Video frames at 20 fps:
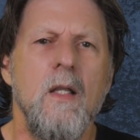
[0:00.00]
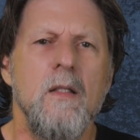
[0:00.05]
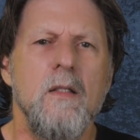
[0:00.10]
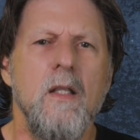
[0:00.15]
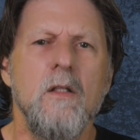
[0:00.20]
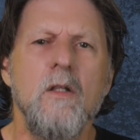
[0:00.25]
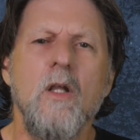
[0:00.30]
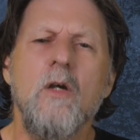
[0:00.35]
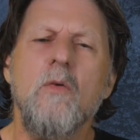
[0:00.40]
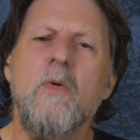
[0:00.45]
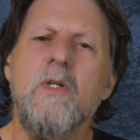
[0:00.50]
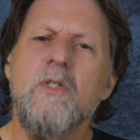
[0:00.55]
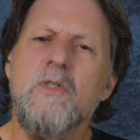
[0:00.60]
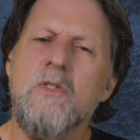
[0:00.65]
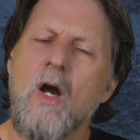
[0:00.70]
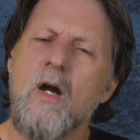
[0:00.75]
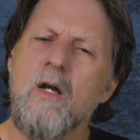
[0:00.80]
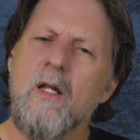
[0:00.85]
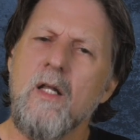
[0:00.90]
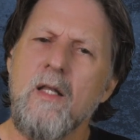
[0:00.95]
The look we
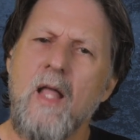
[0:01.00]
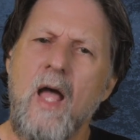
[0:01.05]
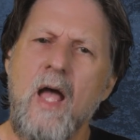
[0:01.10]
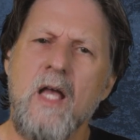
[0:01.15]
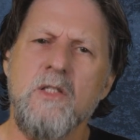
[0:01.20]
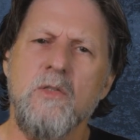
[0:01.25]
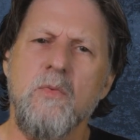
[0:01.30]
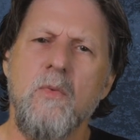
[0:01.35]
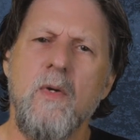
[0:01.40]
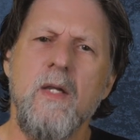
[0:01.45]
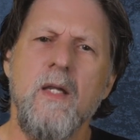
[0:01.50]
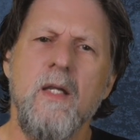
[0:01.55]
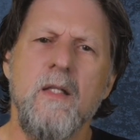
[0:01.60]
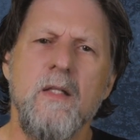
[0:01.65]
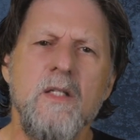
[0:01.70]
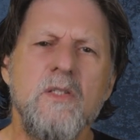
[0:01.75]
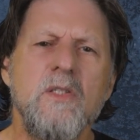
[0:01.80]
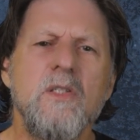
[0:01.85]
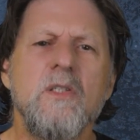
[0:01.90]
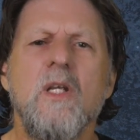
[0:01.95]
started last week, and
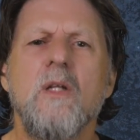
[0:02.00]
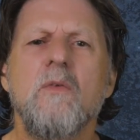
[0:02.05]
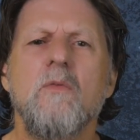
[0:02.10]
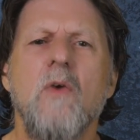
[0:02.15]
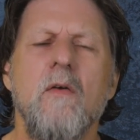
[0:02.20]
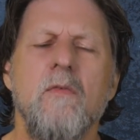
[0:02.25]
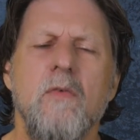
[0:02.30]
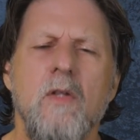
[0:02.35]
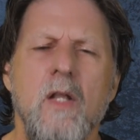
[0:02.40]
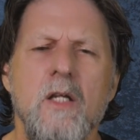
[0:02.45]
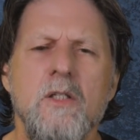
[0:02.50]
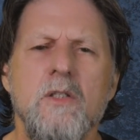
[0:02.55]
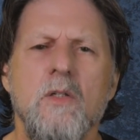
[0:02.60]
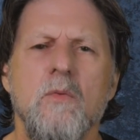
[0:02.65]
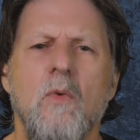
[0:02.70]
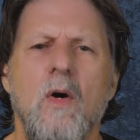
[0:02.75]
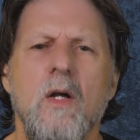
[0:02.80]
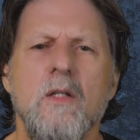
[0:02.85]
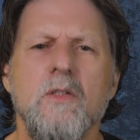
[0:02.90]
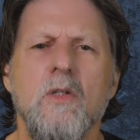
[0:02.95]
this is in
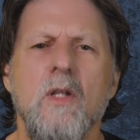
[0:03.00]
Revelation 1.